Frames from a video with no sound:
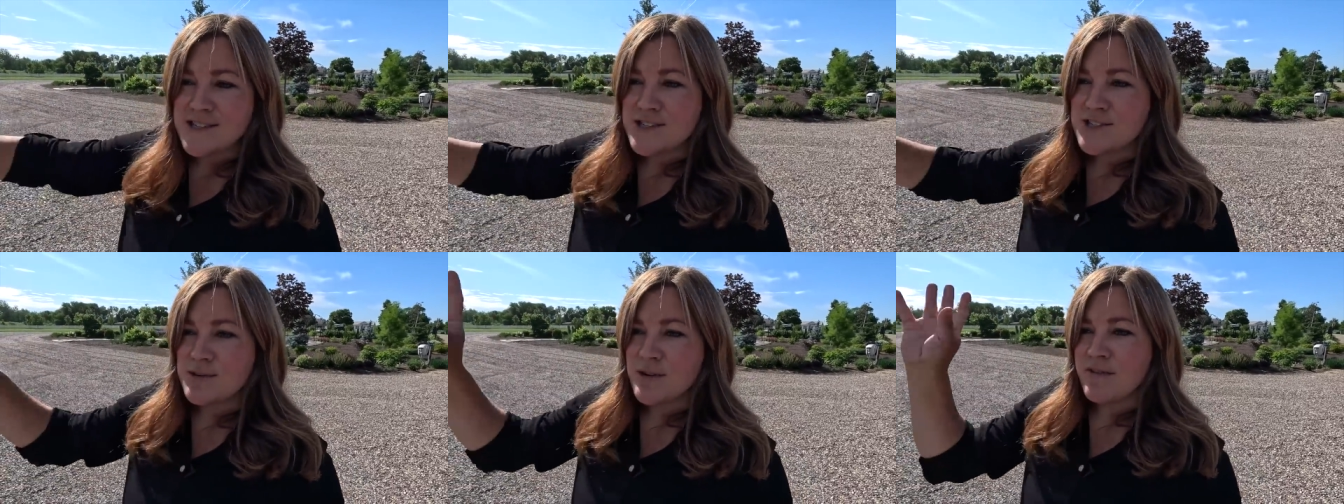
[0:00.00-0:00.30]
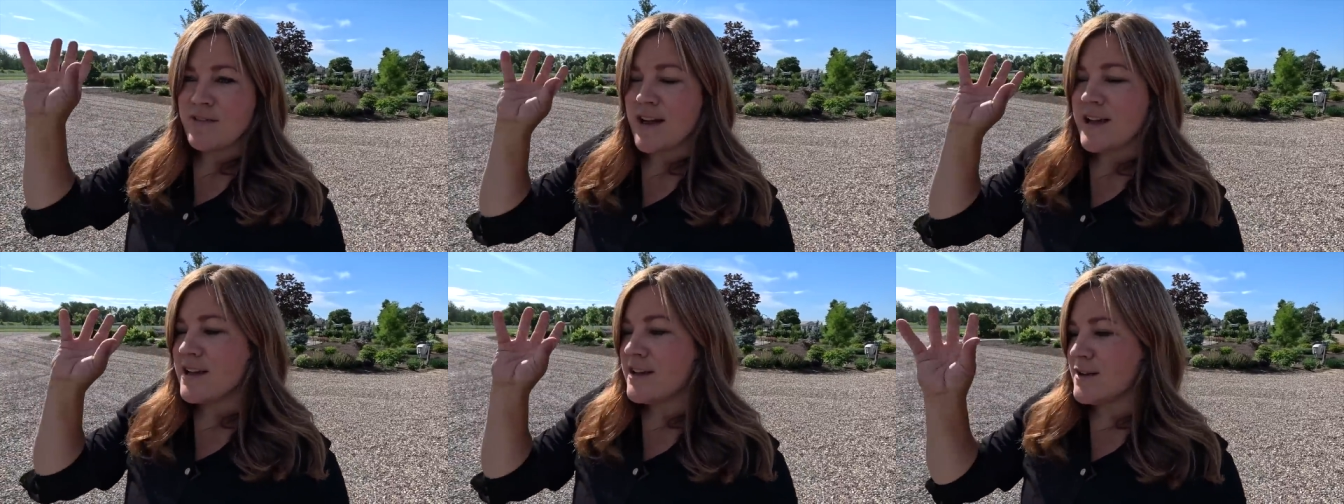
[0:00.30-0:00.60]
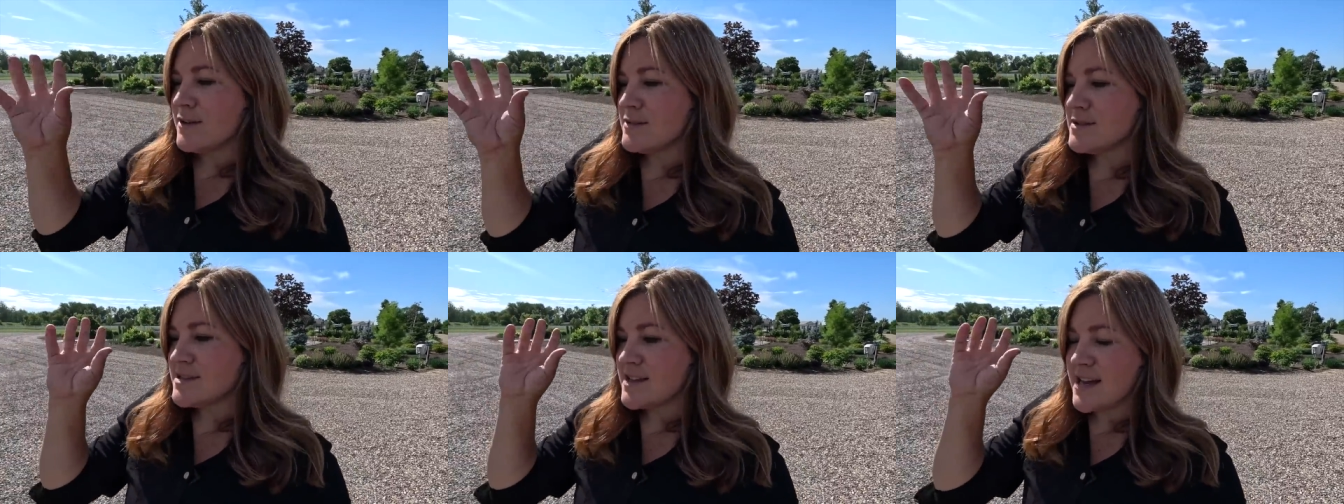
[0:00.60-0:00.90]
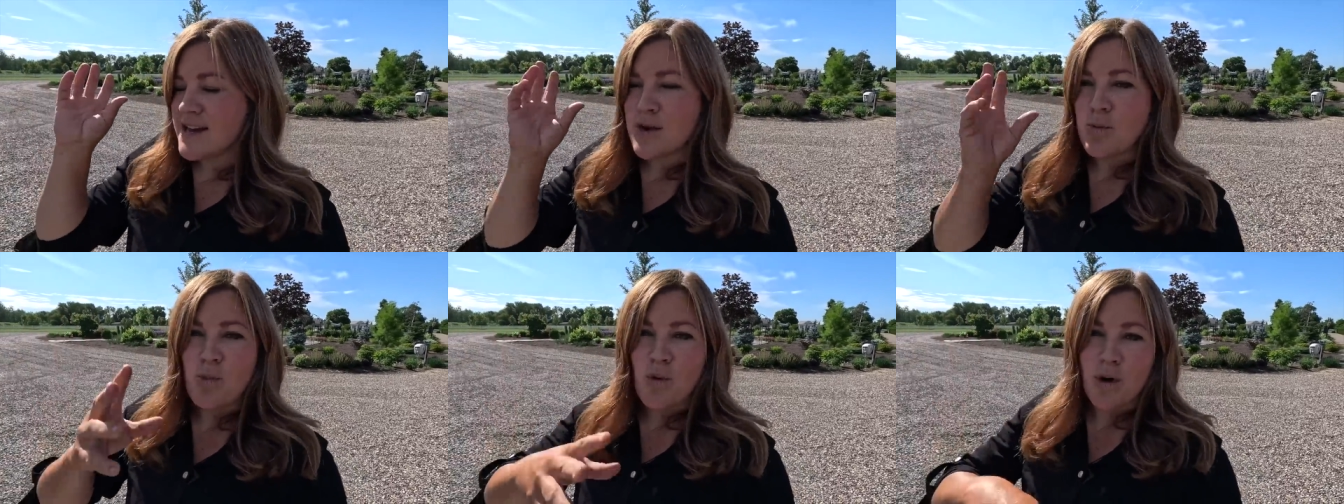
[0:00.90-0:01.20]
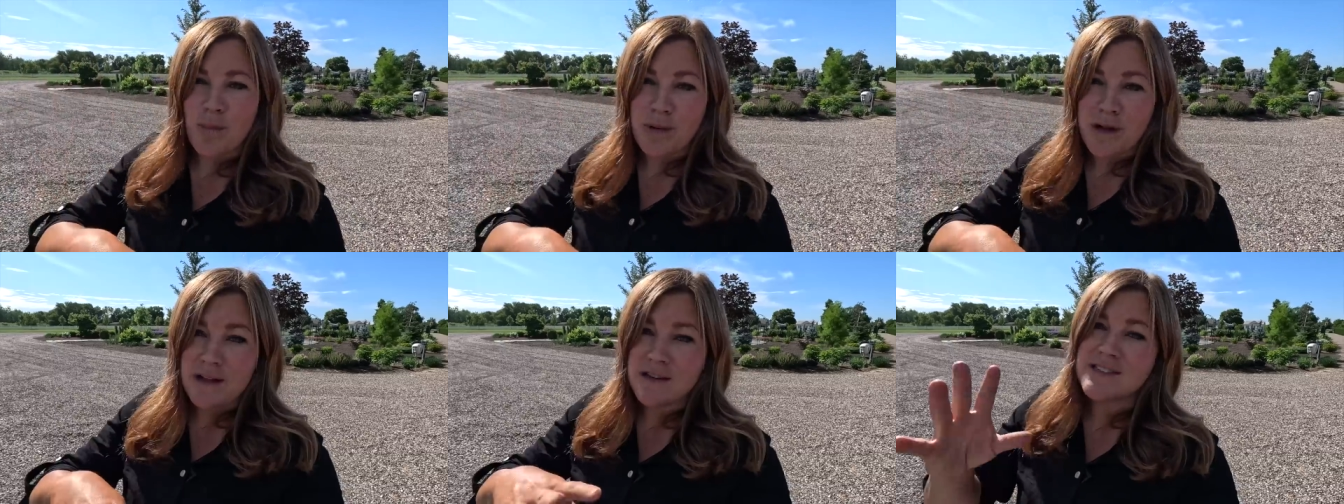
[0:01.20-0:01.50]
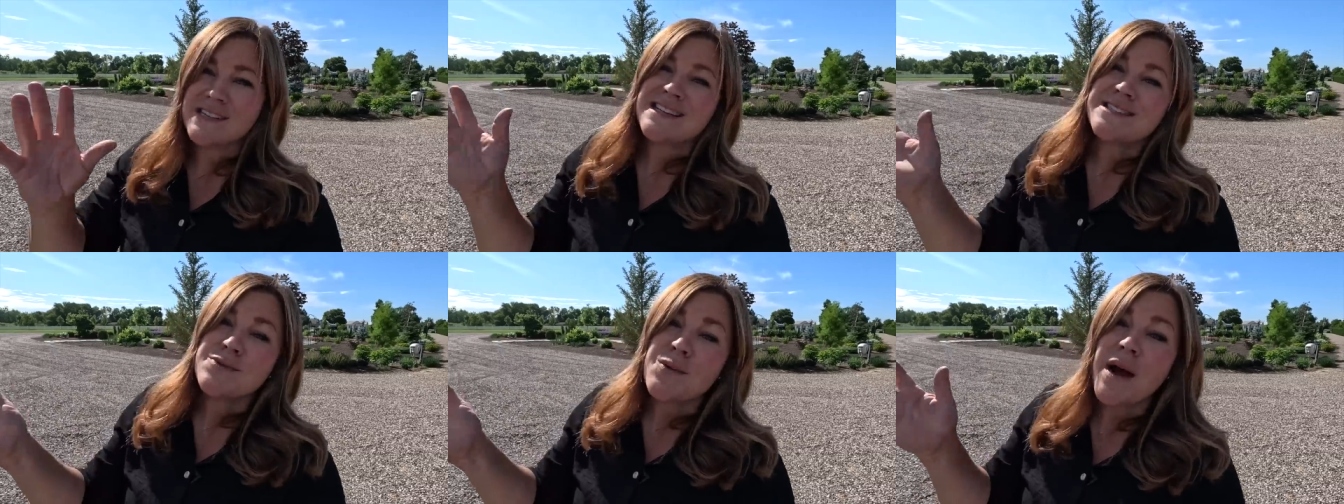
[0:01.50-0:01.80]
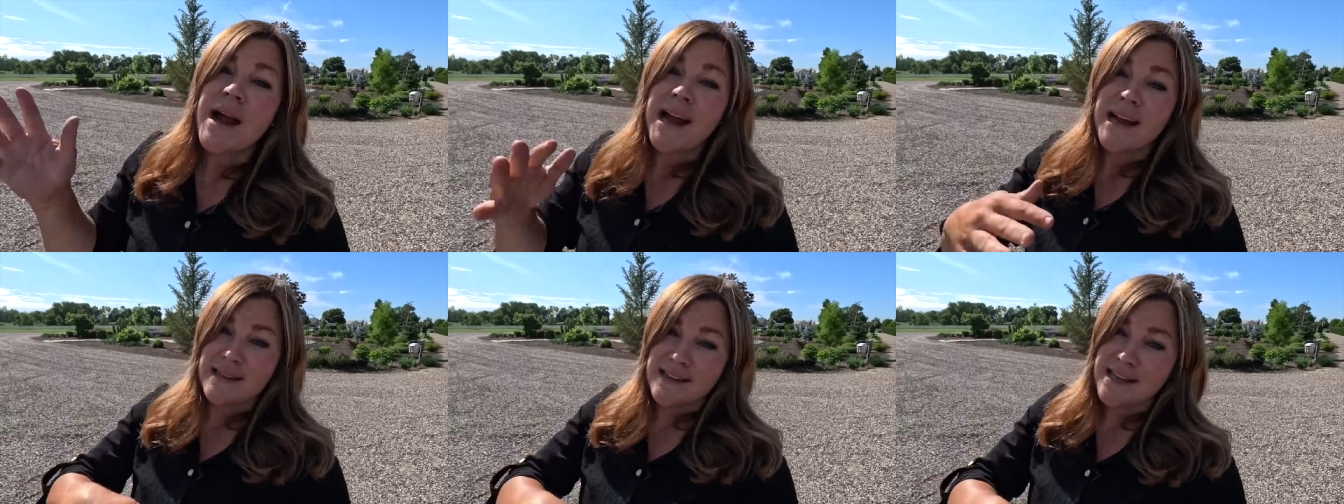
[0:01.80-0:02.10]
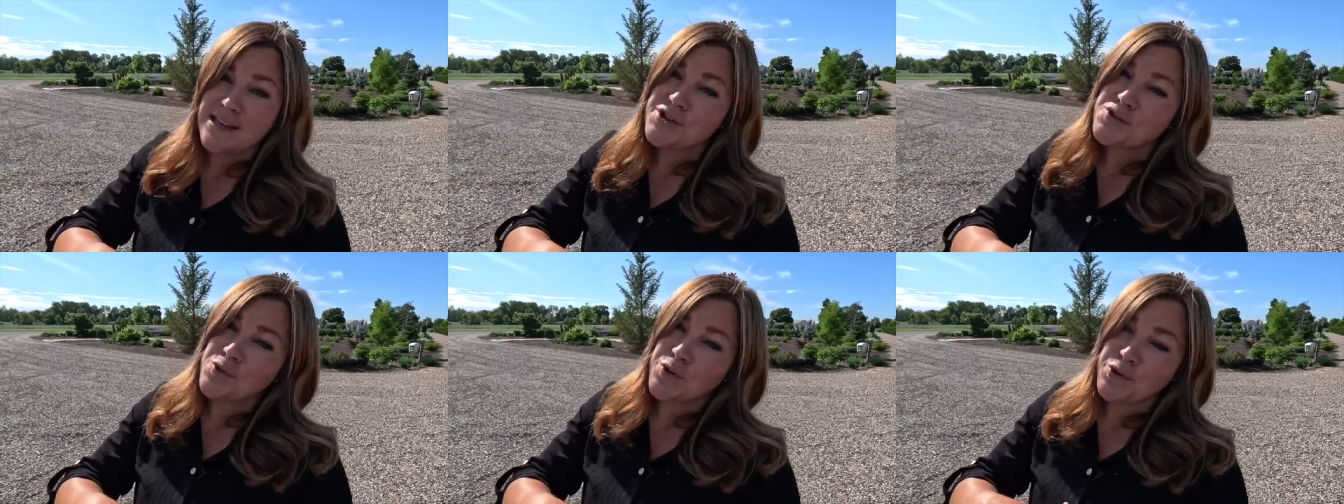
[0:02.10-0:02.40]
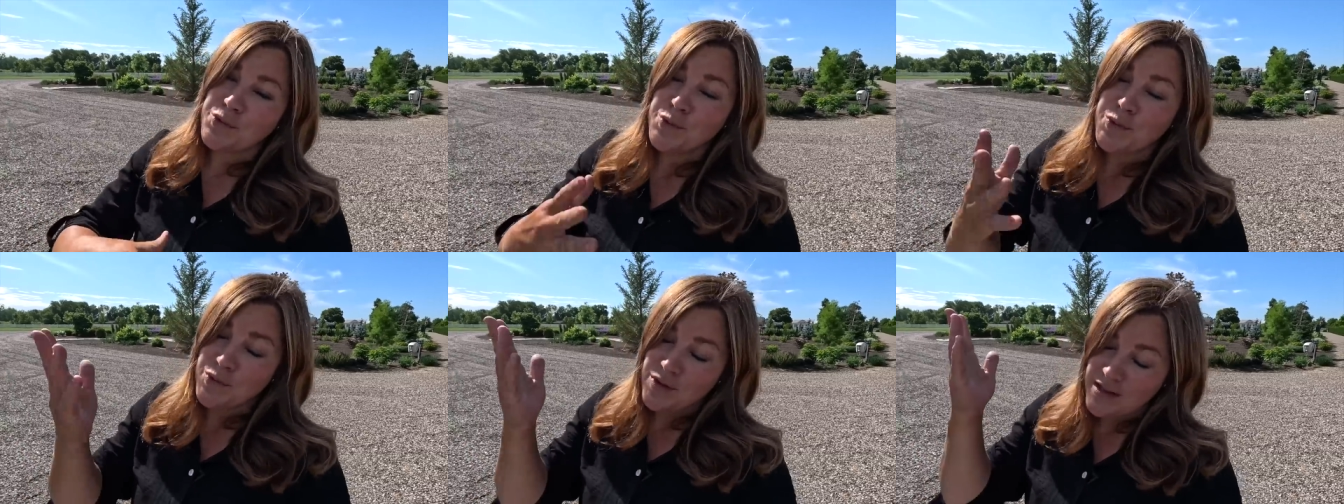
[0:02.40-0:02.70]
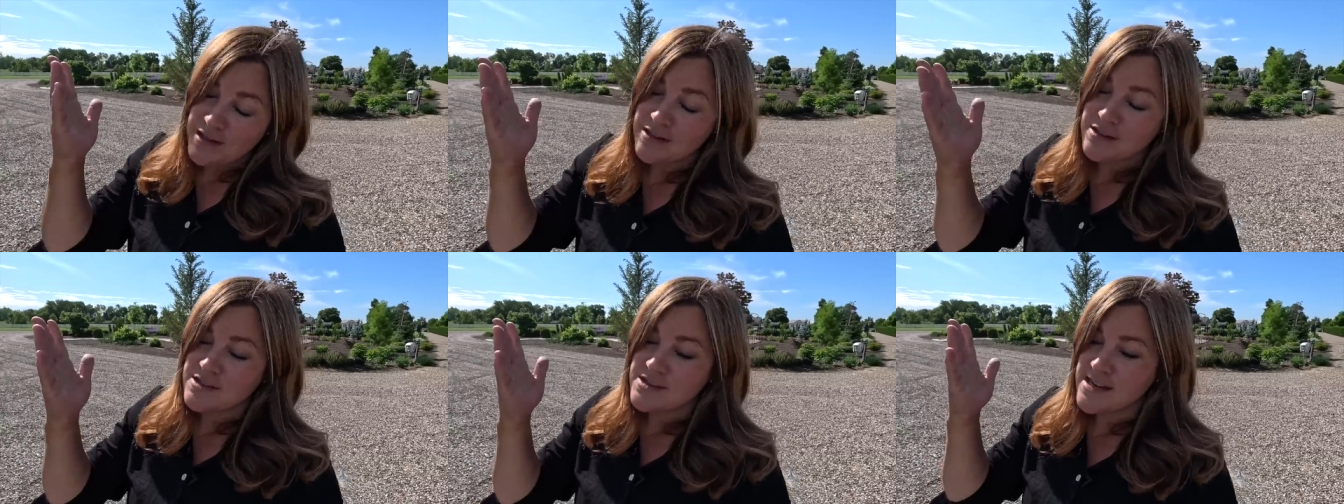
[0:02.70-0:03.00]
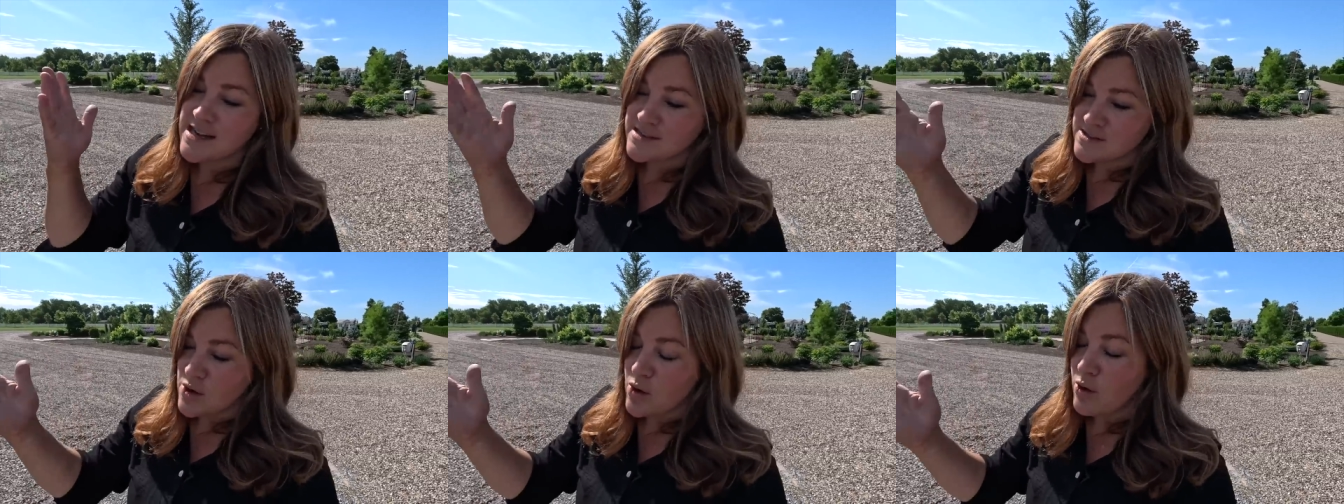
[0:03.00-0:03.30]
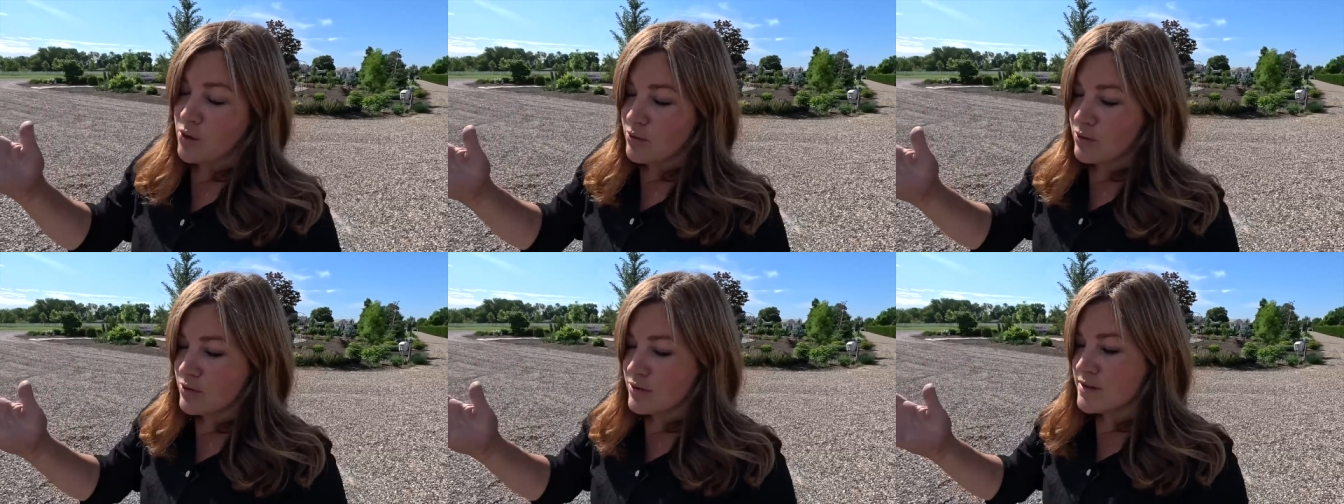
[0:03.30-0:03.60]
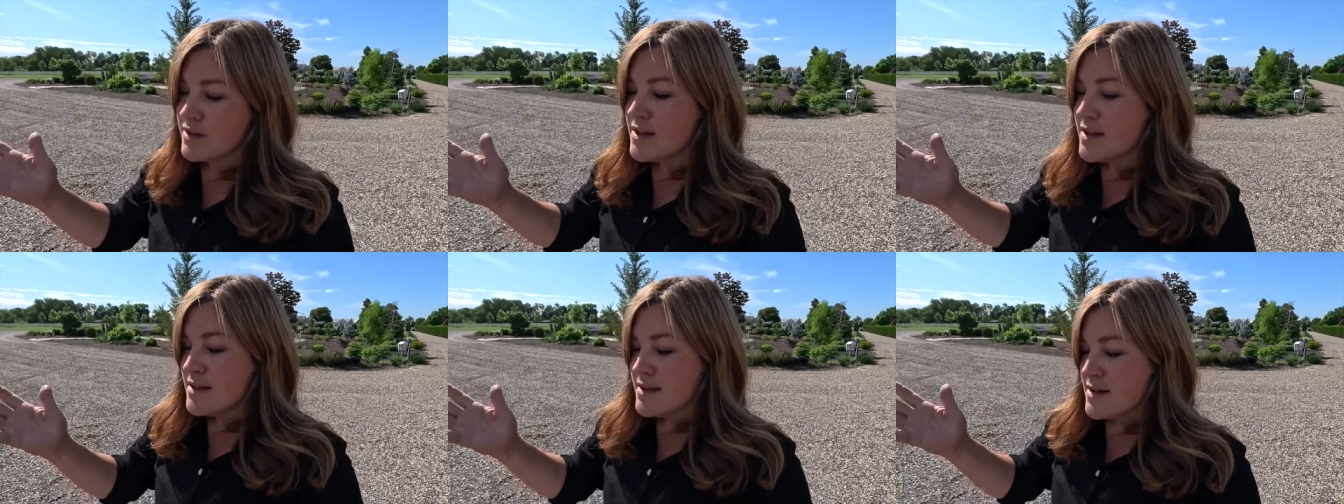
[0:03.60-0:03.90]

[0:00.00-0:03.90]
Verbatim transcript: So if I use any warm colors, that's why I lean toward cool colors as a whole.